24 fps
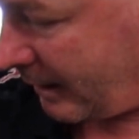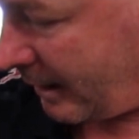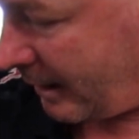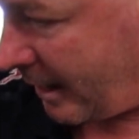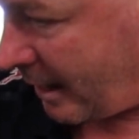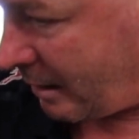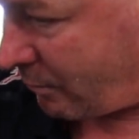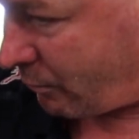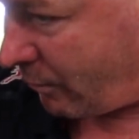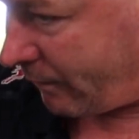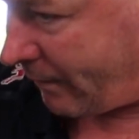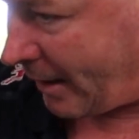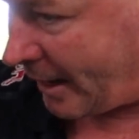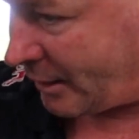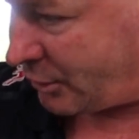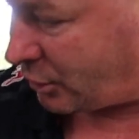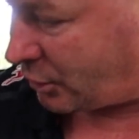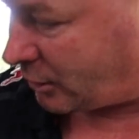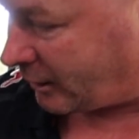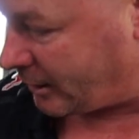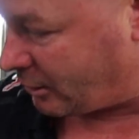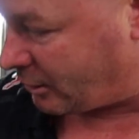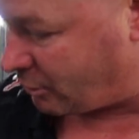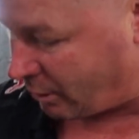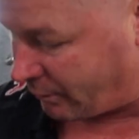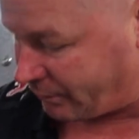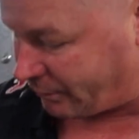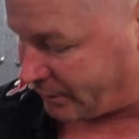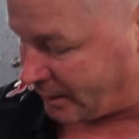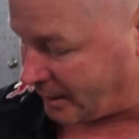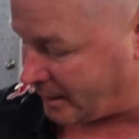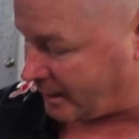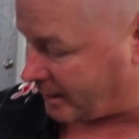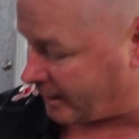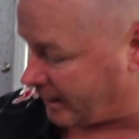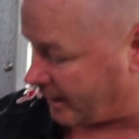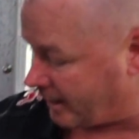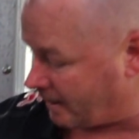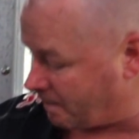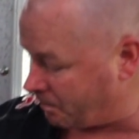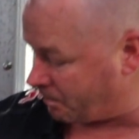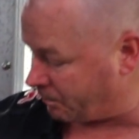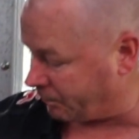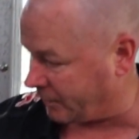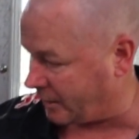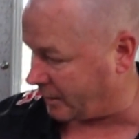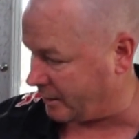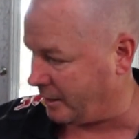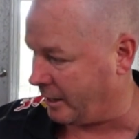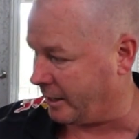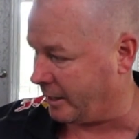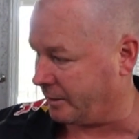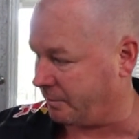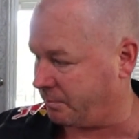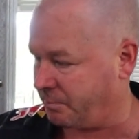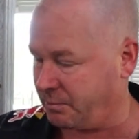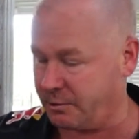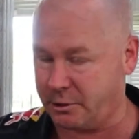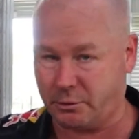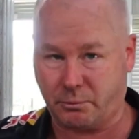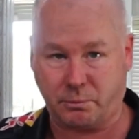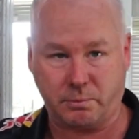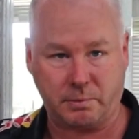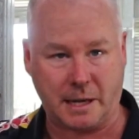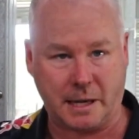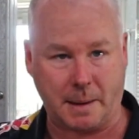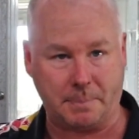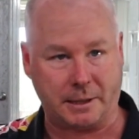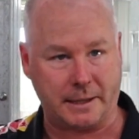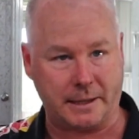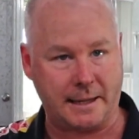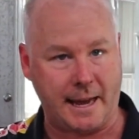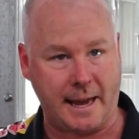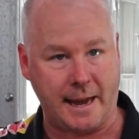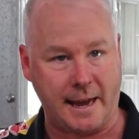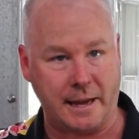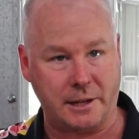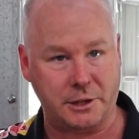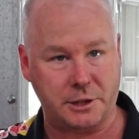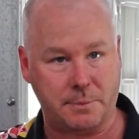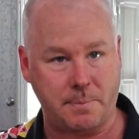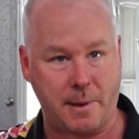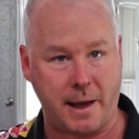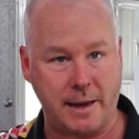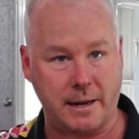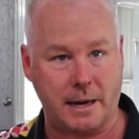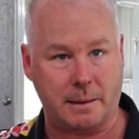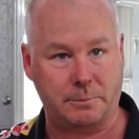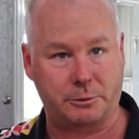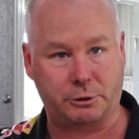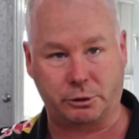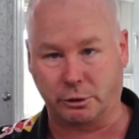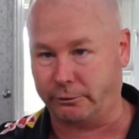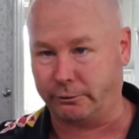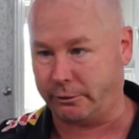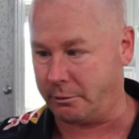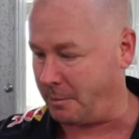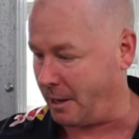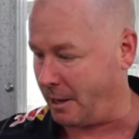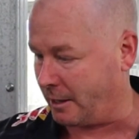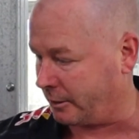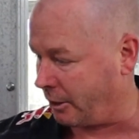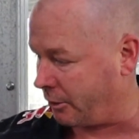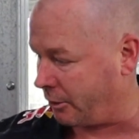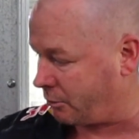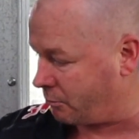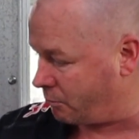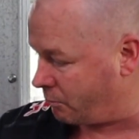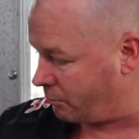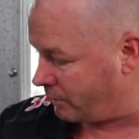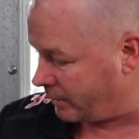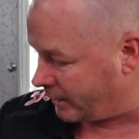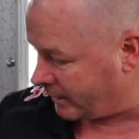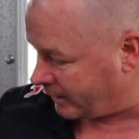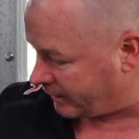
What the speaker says: and we've actually got the little couple of cans made up too from our local